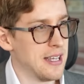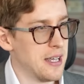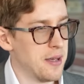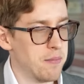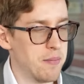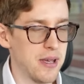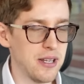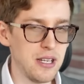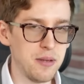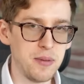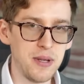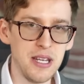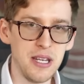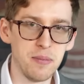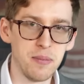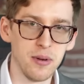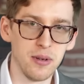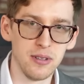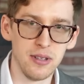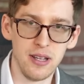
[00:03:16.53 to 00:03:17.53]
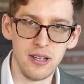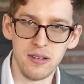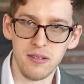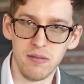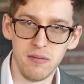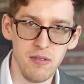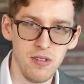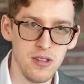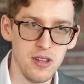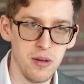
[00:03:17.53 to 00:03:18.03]
many people, and
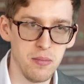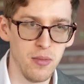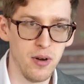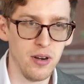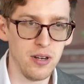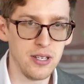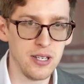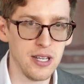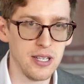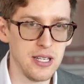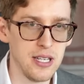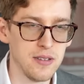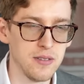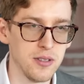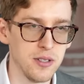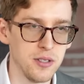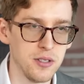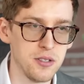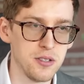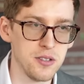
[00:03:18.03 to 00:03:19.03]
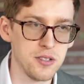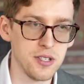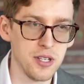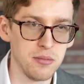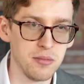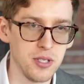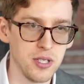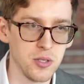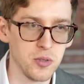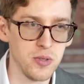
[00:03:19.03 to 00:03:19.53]
the market even to
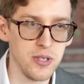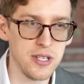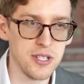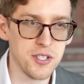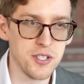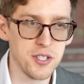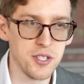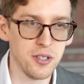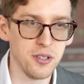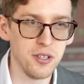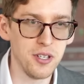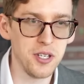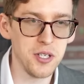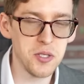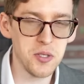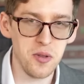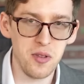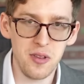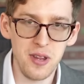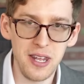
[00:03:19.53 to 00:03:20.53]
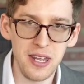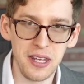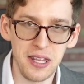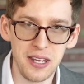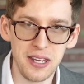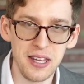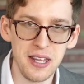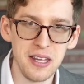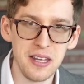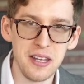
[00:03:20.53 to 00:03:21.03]
some degree, starting to
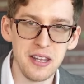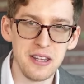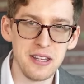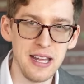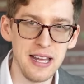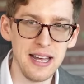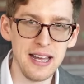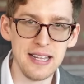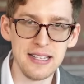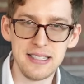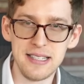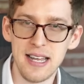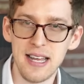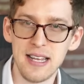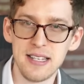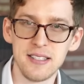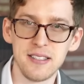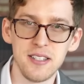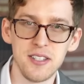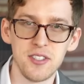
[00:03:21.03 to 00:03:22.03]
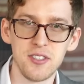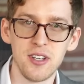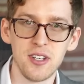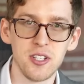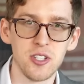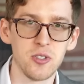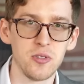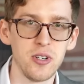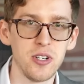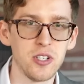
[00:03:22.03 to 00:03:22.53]
think that Tesla's
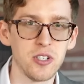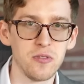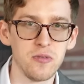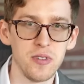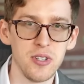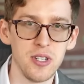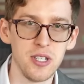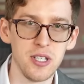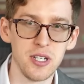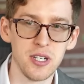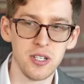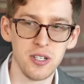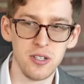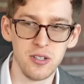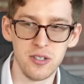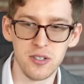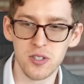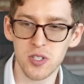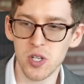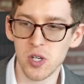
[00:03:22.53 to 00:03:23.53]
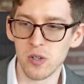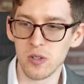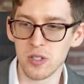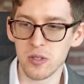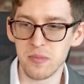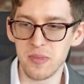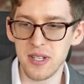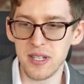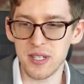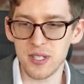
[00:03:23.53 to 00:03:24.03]
next generation vehicle is going to
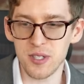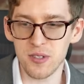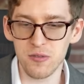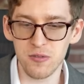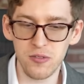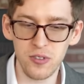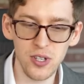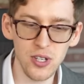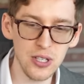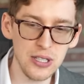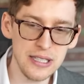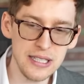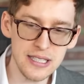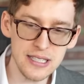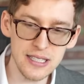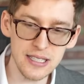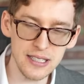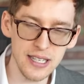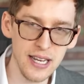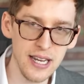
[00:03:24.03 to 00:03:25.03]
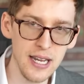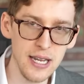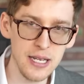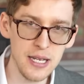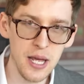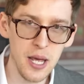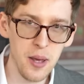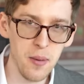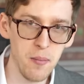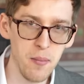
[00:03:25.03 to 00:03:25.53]
be severely delayed
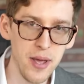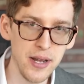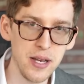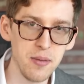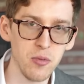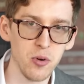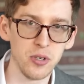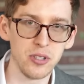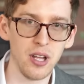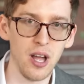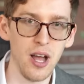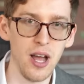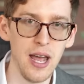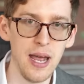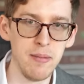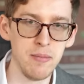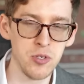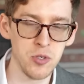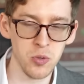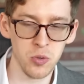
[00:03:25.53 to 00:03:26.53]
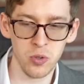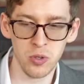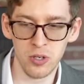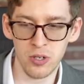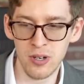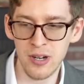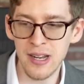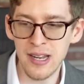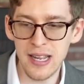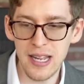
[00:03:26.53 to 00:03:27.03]
many more times,
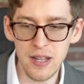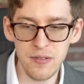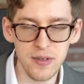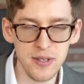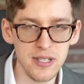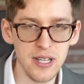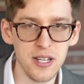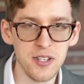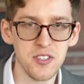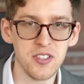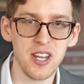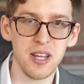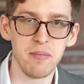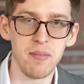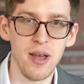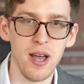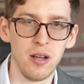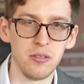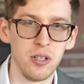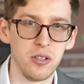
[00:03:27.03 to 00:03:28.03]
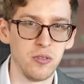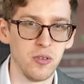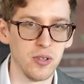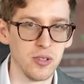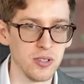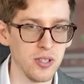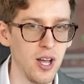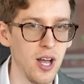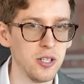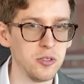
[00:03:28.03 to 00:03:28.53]
or if it does come out, it will
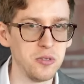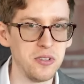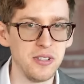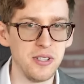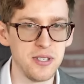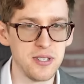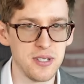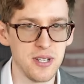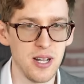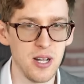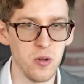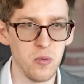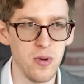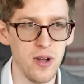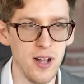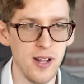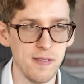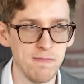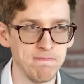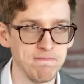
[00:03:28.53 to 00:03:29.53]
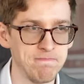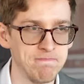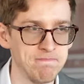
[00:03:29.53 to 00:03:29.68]
not really sell well.